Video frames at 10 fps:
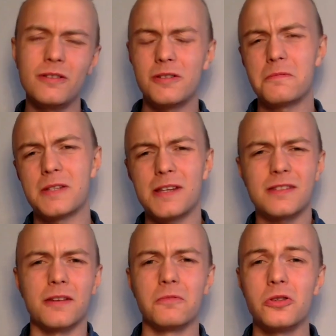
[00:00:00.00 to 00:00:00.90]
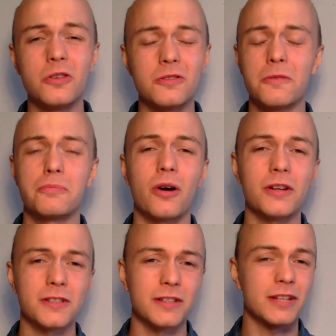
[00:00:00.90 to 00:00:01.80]
system, the YouTube
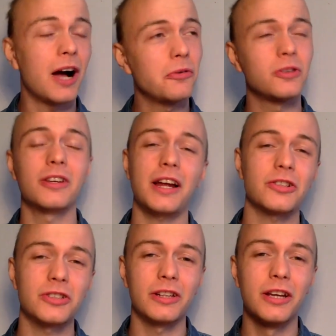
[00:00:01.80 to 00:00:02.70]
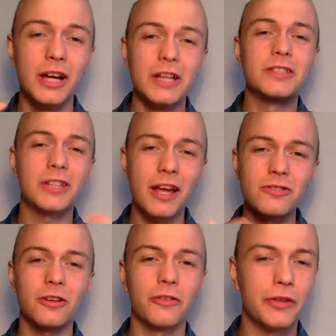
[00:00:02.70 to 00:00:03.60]
process, how you can actually
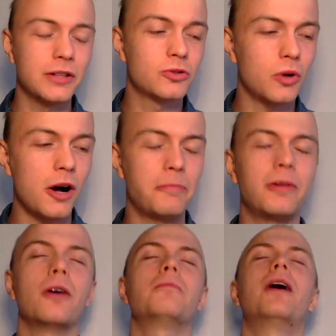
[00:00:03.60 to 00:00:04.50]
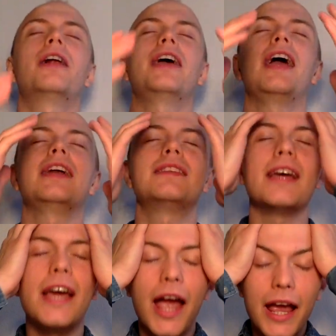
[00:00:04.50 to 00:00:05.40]
schedule things to upload. But it
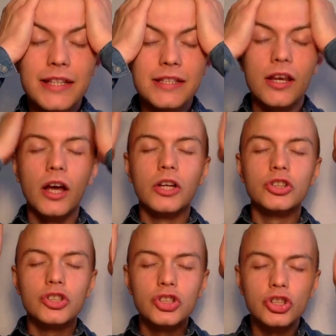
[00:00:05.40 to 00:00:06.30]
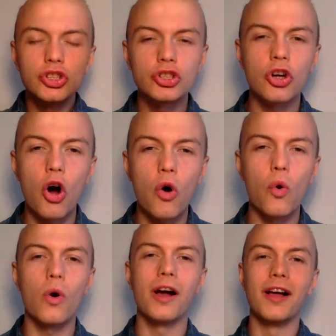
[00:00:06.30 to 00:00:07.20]
is
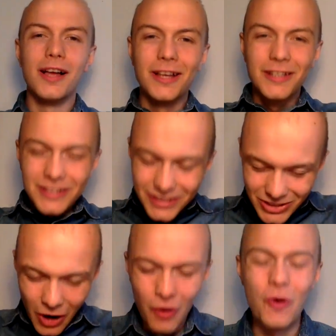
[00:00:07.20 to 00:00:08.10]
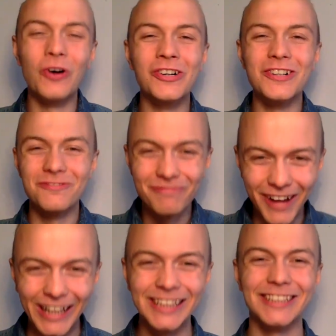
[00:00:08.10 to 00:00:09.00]
so so
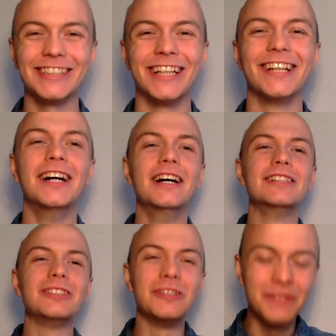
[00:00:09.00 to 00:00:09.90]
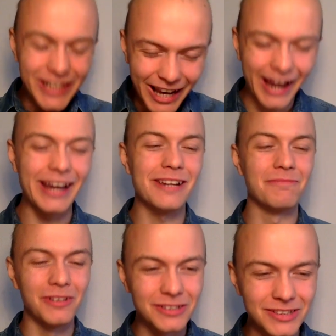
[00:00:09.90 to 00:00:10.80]
amazing to be
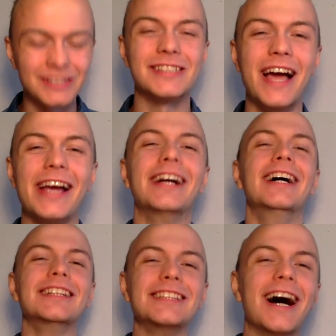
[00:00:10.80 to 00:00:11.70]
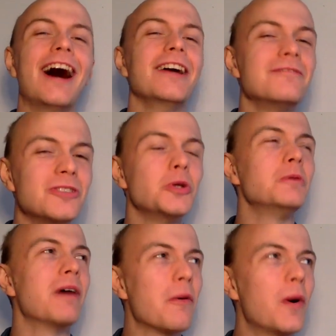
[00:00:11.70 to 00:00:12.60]
able to say that I am doing
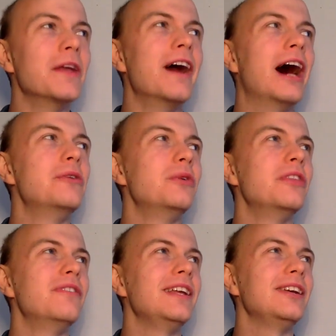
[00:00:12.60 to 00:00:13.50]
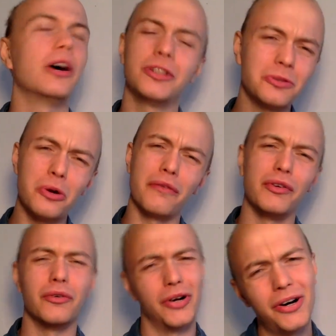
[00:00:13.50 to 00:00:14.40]
my 100th video. I don't know if
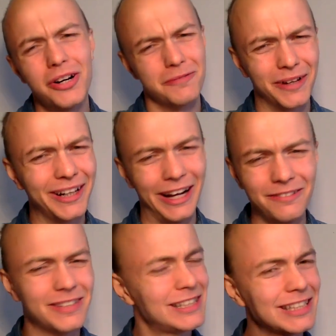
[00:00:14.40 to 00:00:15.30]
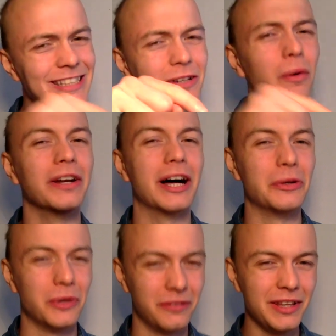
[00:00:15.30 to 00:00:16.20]
you've heard, but this is the
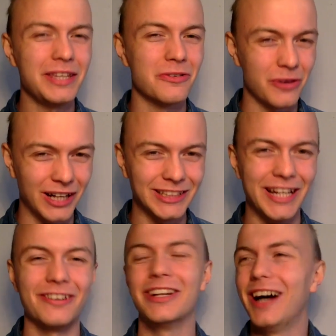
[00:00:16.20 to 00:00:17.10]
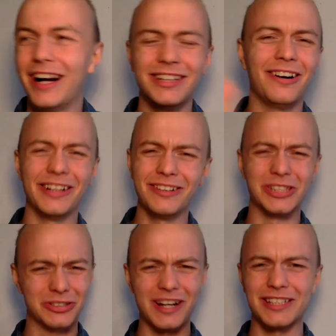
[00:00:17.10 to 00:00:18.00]
100th video right here. Yeah, I know, it's
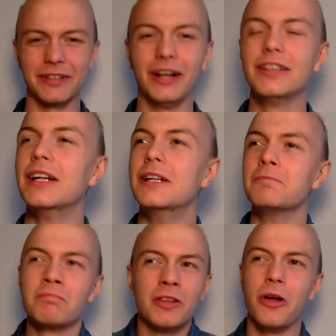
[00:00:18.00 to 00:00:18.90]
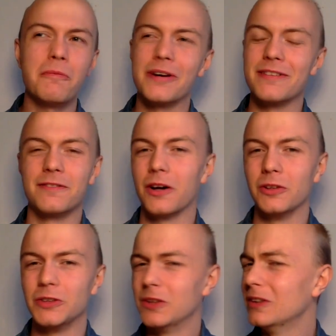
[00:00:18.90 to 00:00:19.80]
crazy, right? Nobody
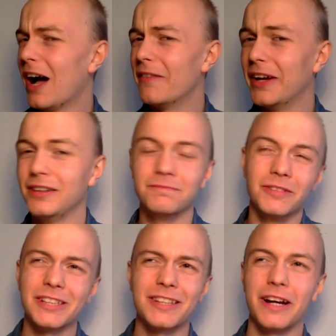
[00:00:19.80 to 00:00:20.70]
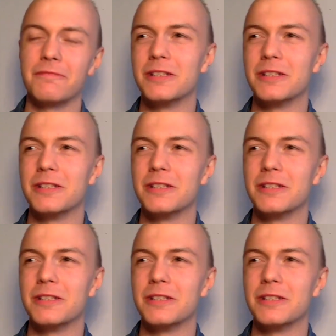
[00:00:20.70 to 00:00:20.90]
told you, have they? Not that I've been